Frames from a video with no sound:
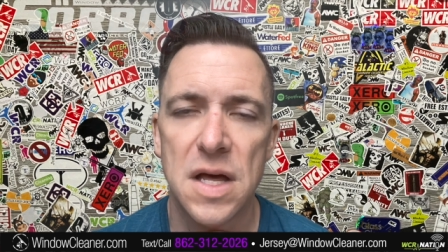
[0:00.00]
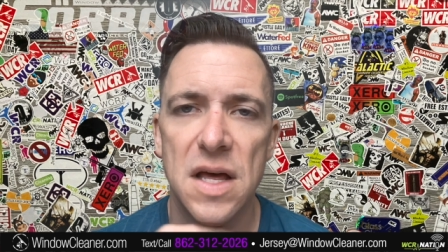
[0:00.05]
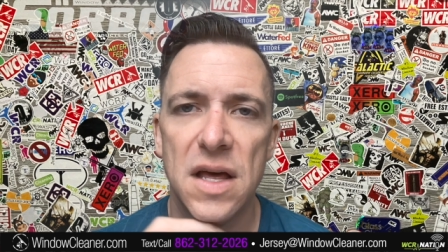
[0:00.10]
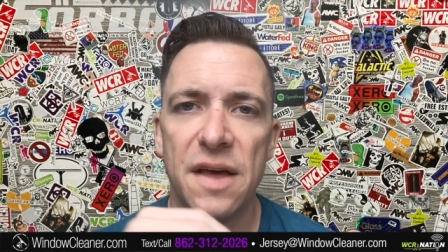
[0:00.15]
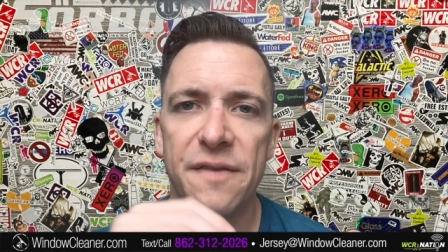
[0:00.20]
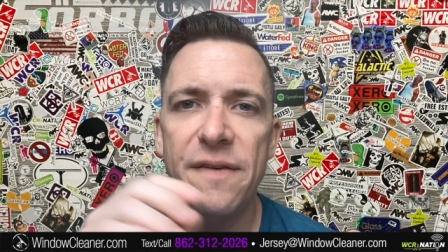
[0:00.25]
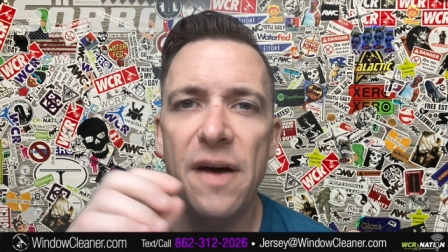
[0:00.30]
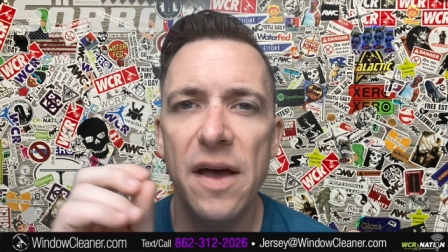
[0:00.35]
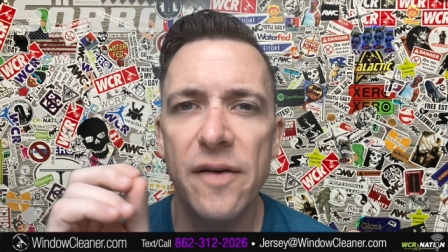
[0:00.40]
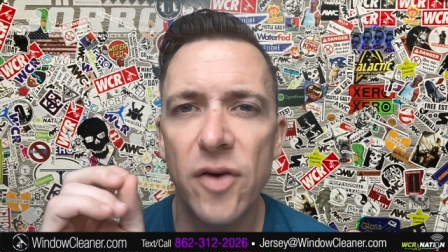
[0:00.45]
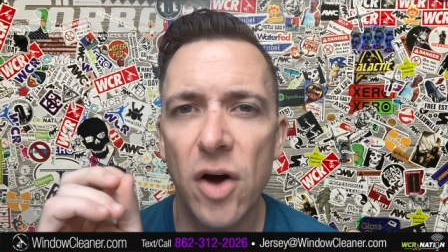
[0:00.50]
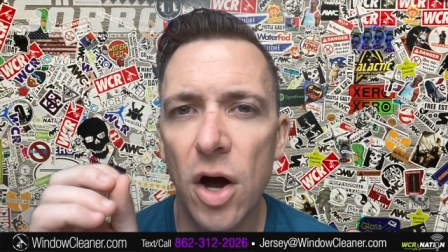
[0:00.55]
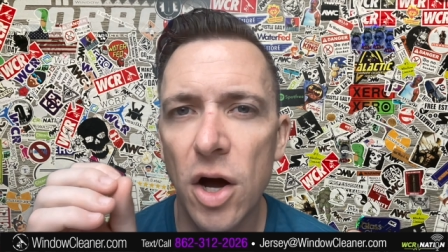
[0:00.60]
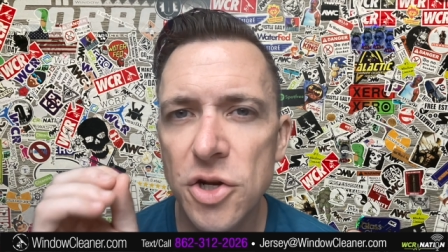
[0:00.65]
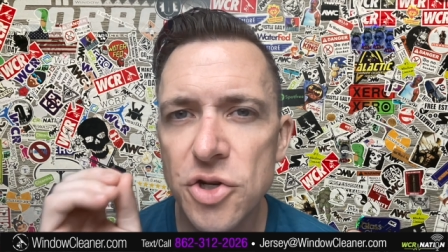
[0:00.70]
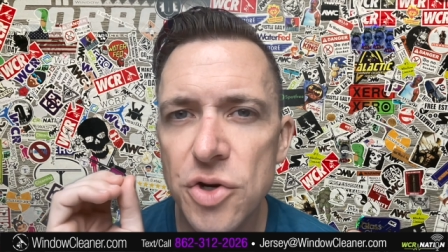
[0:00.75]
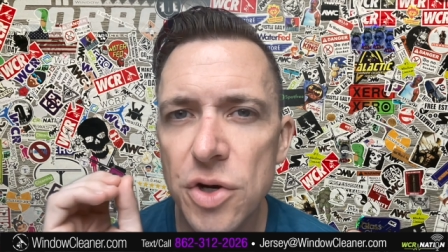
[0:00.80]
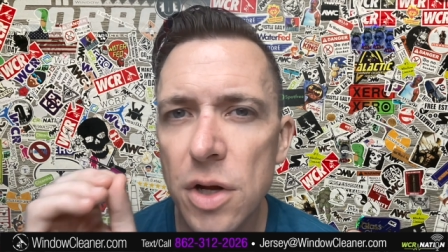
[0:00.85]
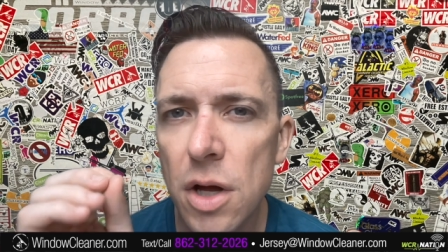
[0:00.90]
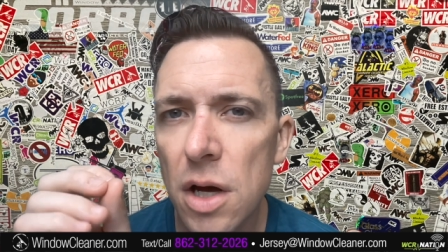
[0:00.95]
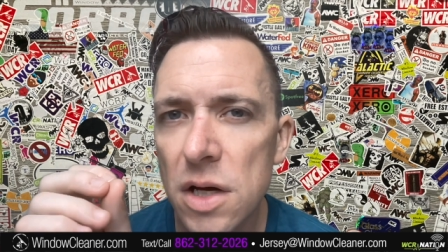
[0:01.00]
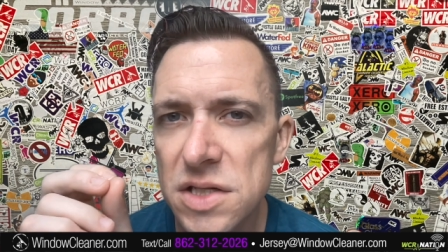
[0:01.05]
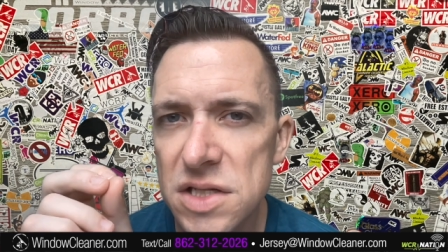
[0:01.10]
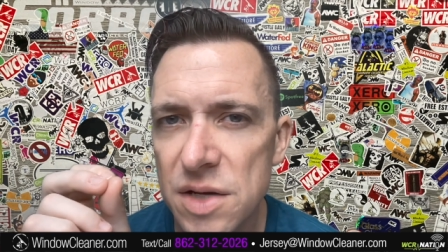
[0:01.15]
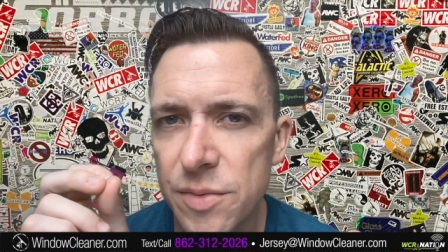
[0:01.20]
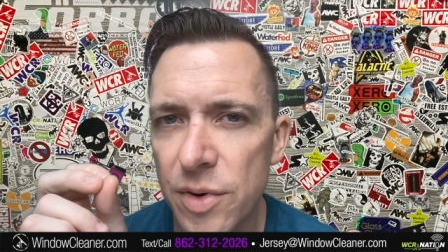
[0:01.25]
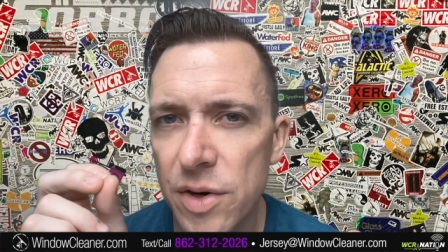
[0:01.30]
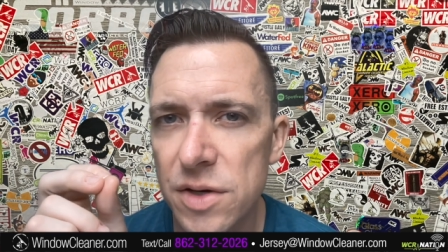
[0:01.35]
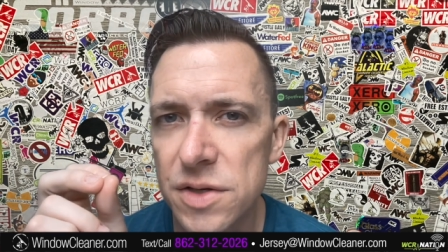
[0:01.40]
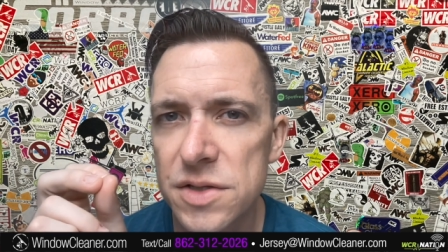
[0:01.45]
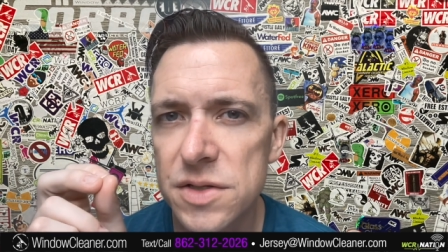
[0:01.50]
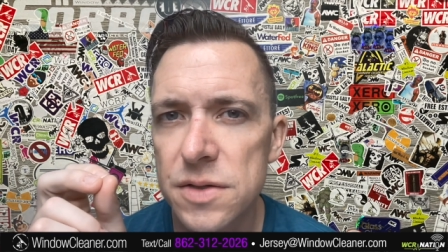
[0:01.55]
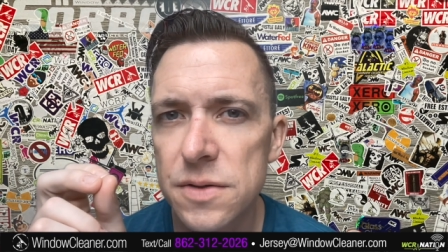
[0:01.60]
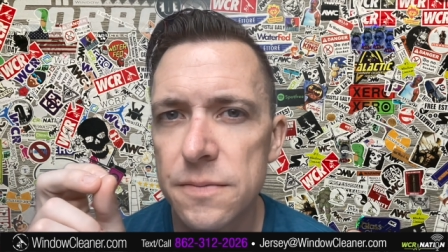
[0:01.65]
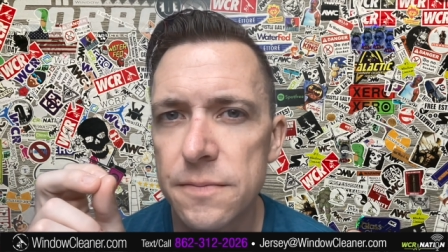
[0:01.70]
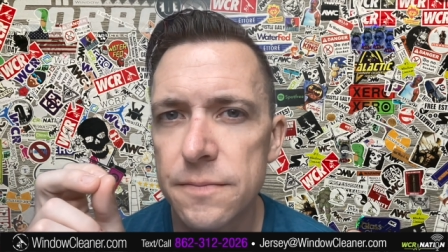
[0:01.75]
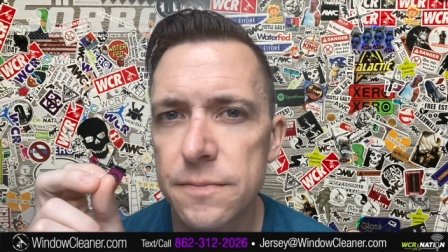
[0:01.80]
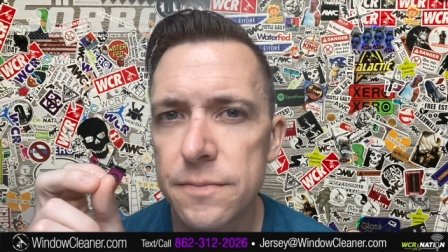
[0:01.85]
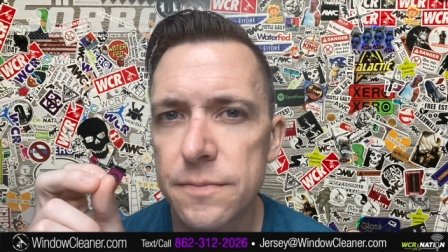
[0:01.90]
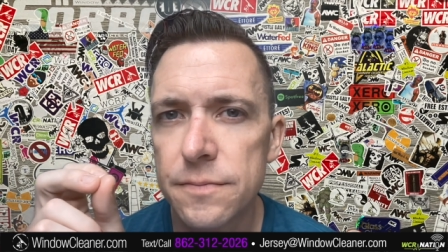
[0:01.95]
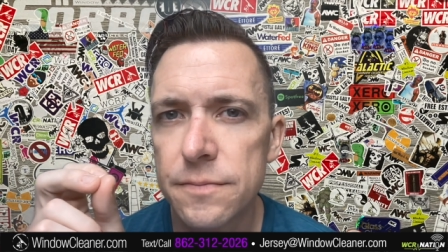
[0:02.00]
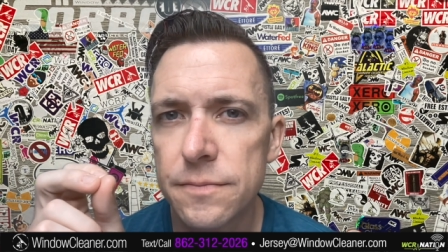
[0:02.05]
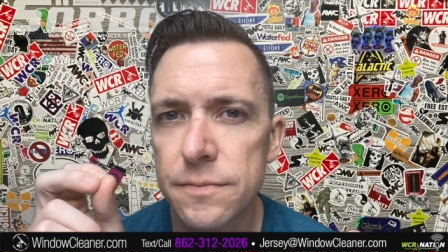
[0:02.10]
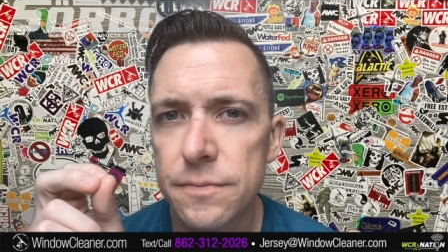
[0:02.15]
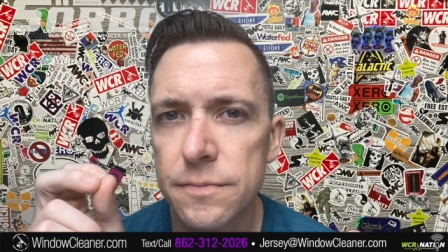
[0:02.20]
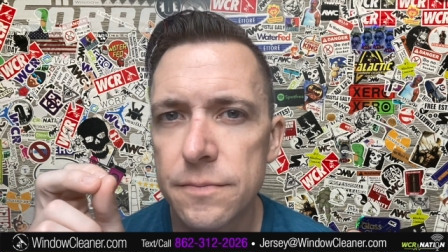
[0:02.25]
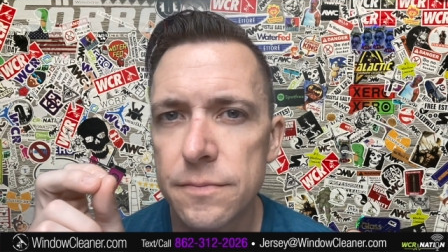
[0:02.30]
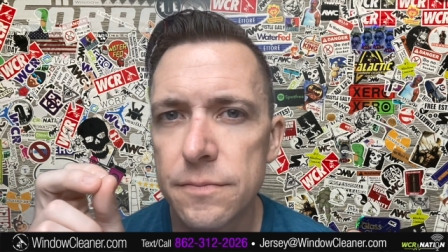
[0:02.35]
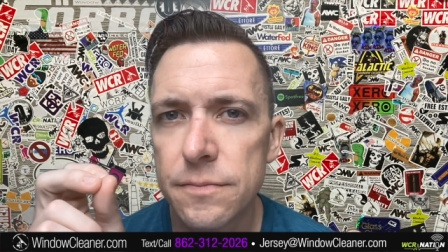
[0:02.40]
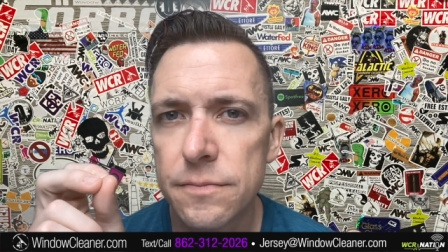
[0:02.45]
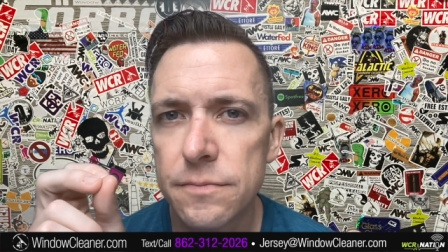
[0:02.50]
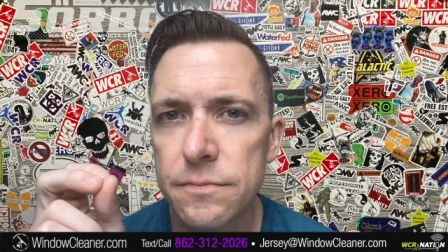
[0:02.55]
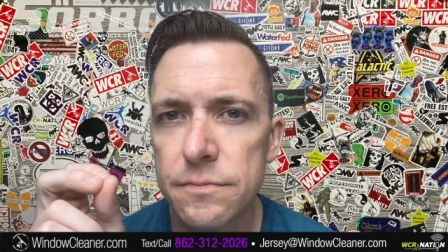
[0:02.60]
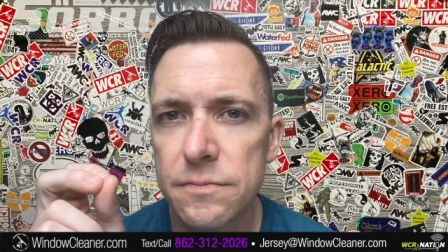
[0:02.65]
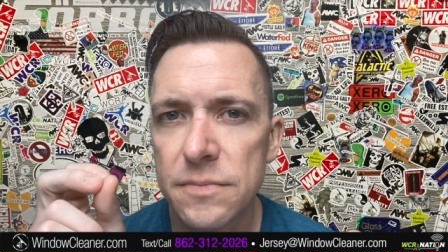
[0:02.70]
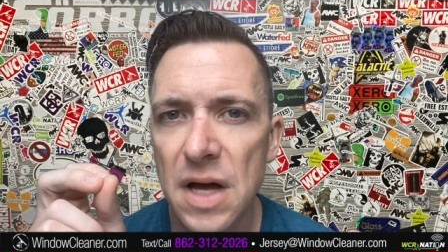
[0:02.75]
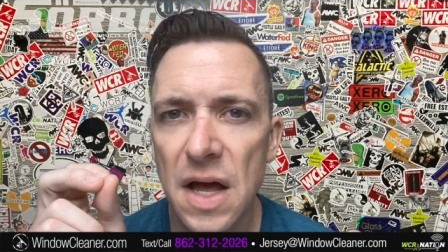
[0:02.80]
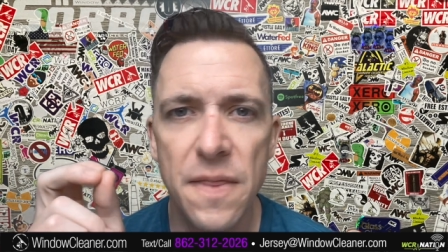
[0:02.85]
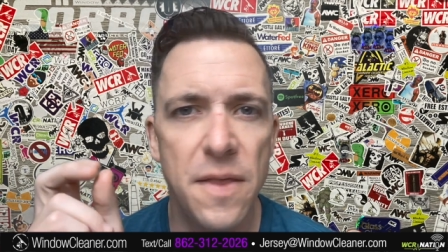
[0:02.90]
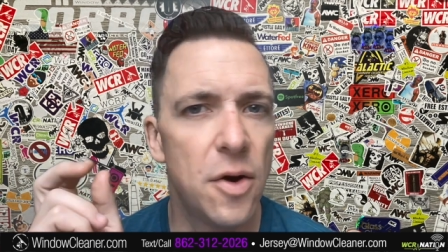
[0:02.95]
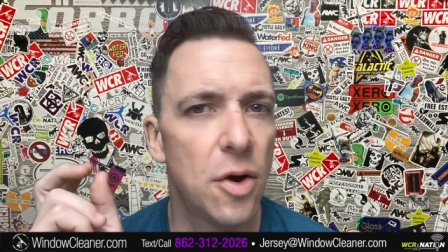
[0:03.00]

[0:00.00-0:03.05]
If I have 100 customers and